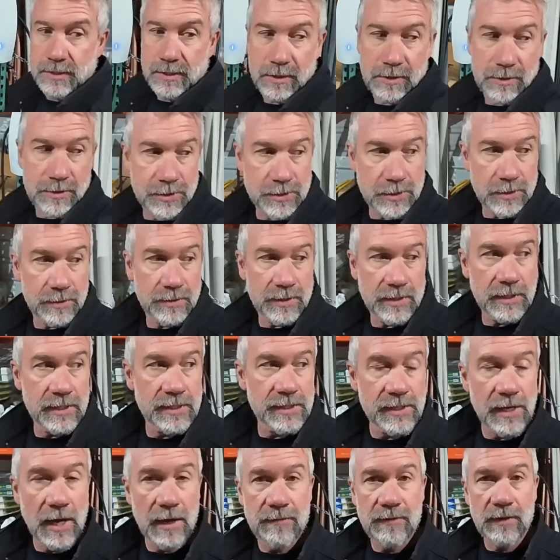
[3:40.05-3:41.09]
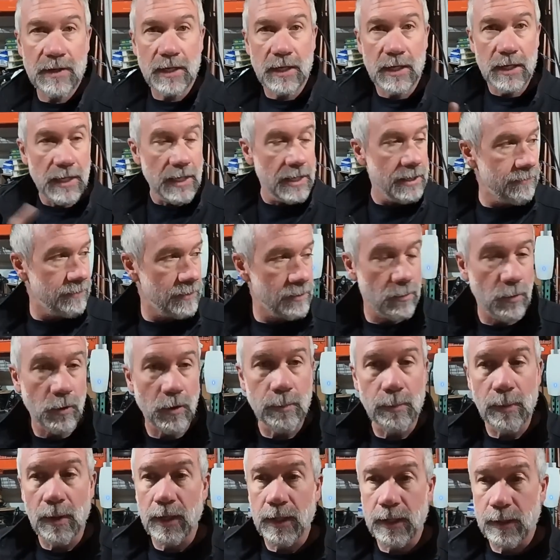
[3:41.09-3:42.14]
here, so saving even
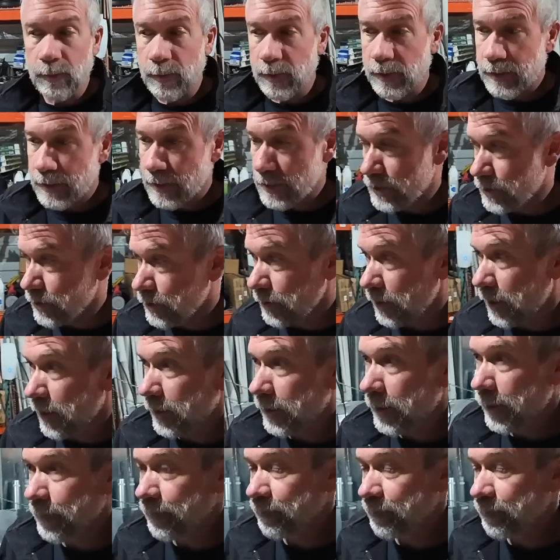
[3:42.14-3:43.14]
more money with this truck.